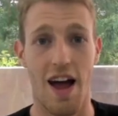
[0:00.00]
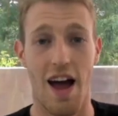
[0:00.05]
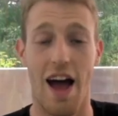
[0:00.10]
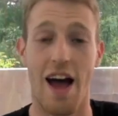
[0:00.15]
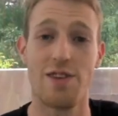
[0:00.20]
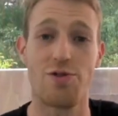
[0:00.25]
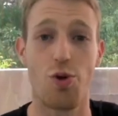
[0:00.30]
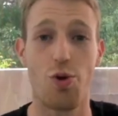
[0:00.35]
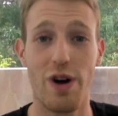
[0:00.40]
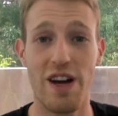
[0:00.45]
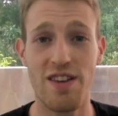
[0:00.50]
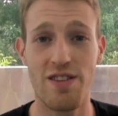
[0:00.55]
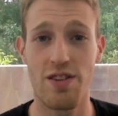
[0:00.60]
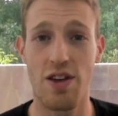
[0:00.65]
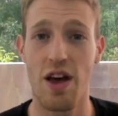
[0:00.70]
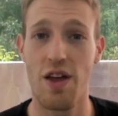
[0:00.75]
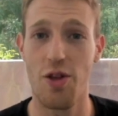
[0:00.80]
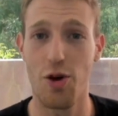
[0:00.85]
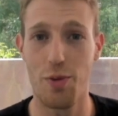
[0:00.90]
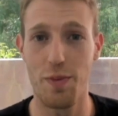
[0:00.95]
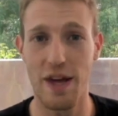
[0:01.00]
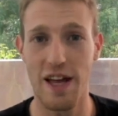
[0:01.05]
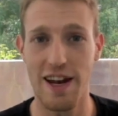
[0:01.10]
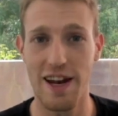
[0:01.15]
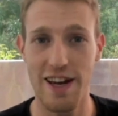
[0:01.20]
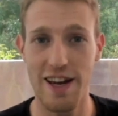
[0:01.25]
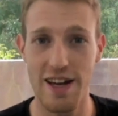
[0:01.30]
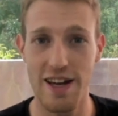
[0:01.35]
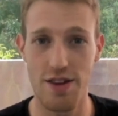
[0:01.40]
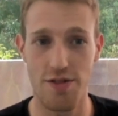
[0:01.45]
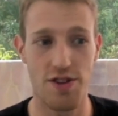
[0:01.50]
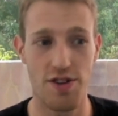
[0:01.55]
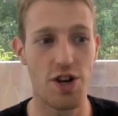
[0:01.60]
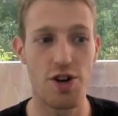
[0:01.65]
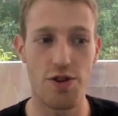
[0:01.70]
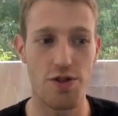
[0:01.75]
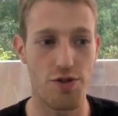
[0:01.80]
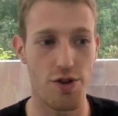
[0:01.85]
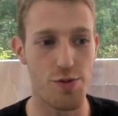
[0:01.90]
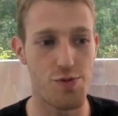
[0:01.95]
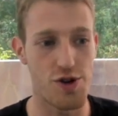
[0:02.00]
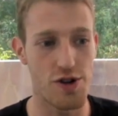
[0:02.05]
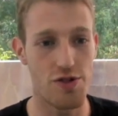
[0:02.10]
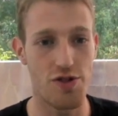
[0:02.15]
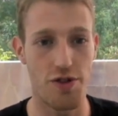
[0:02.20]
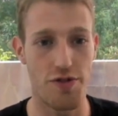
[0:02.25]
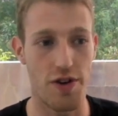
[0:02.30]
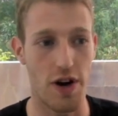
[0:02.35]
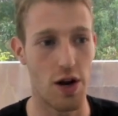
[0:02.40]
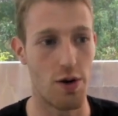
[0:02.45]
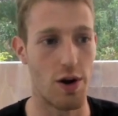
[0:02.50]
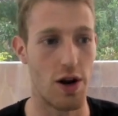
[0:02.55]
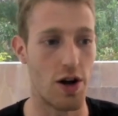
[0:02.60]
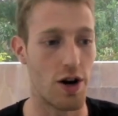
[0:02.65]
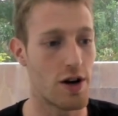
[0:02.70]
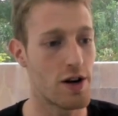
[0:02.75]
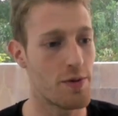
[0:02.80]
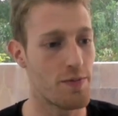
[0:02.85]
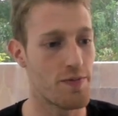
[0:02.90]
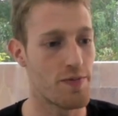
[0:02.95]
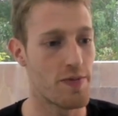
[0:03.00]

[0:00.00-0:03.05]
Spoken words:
As always, there'll be a link in the video description to follow along.